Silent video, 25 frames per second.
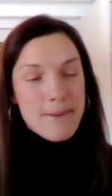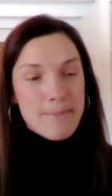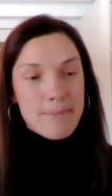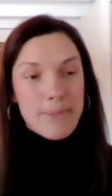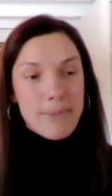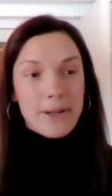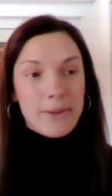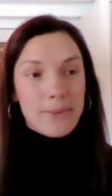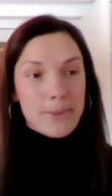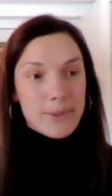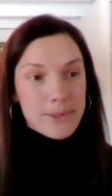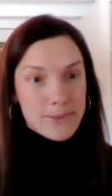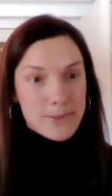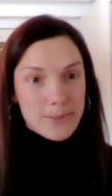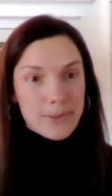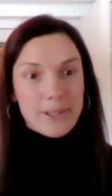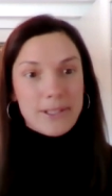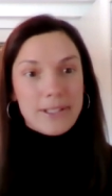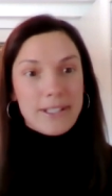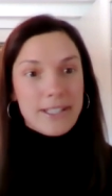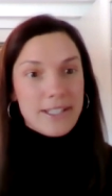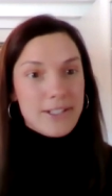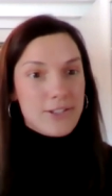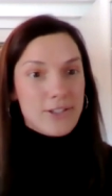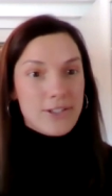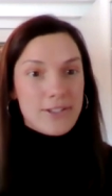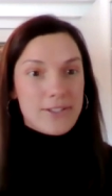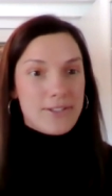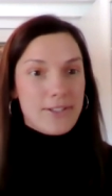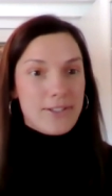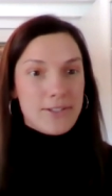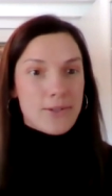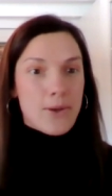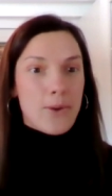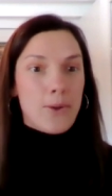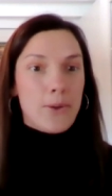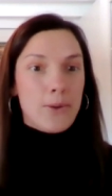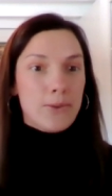but it was really just
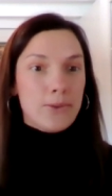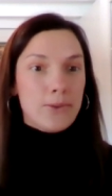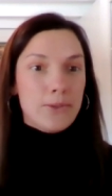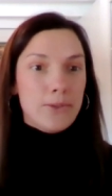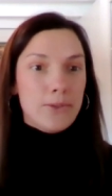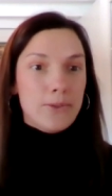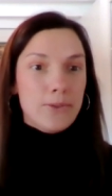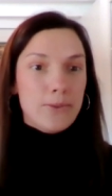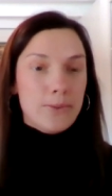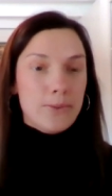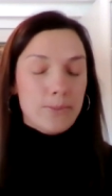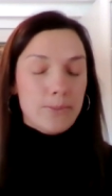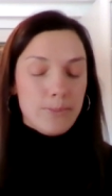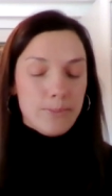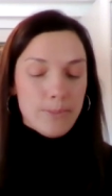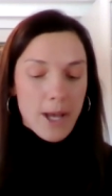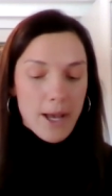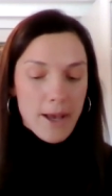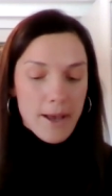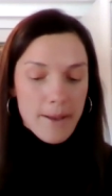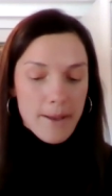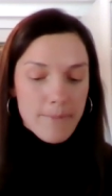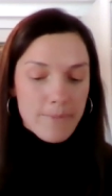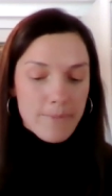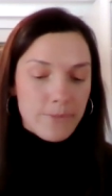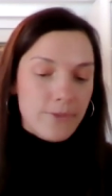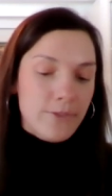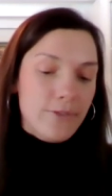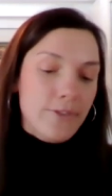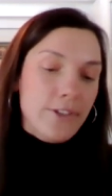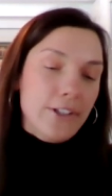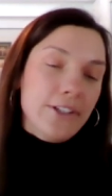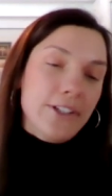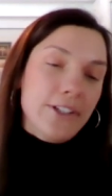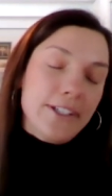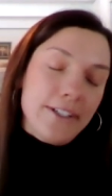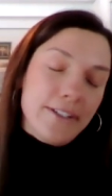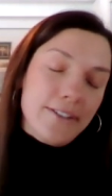this whole new um,
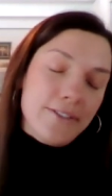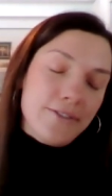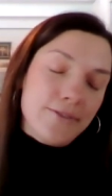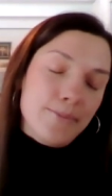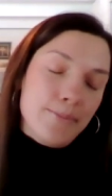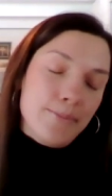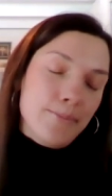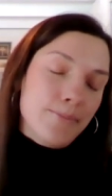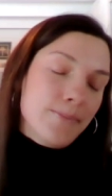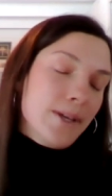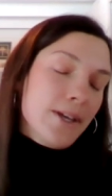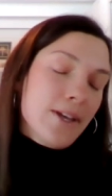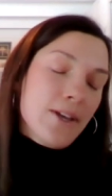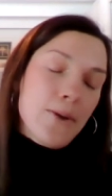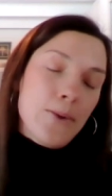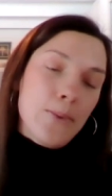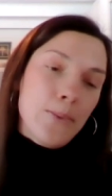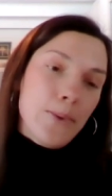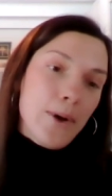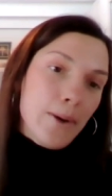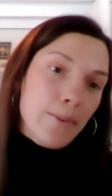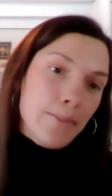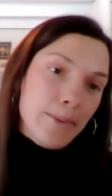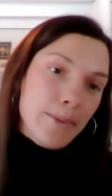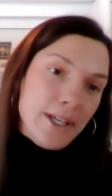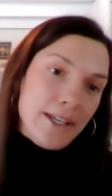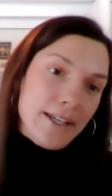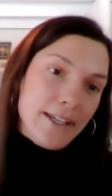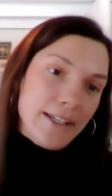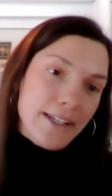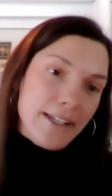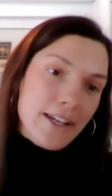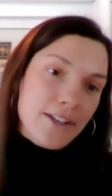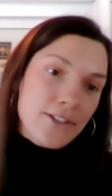feeling of well being.